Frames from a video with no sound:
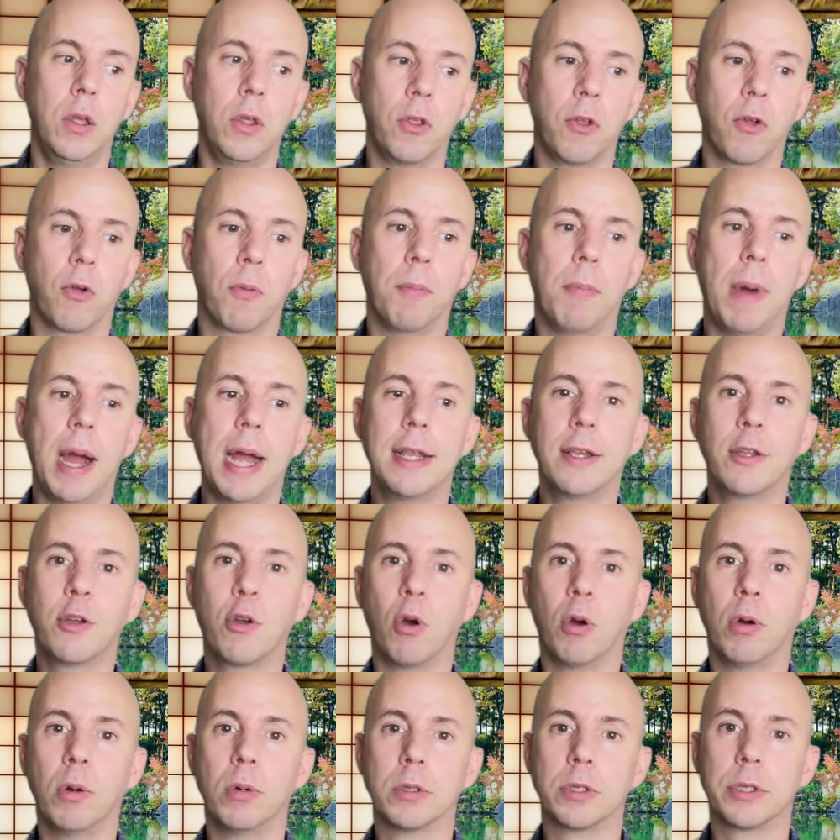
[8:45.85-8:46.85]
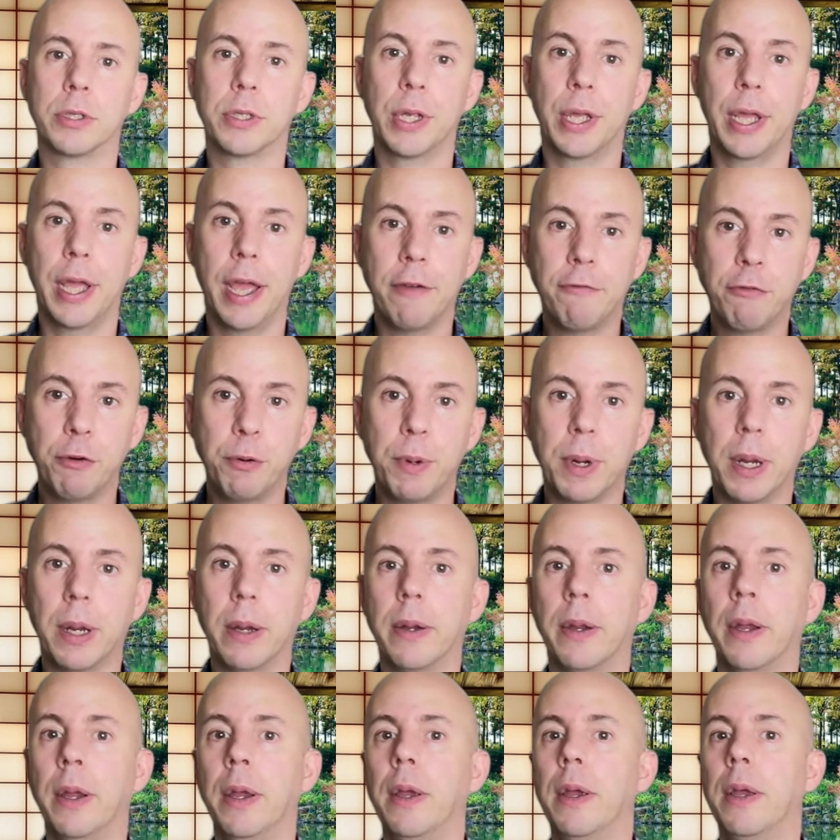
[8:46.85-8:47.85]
your mind goes everywhere,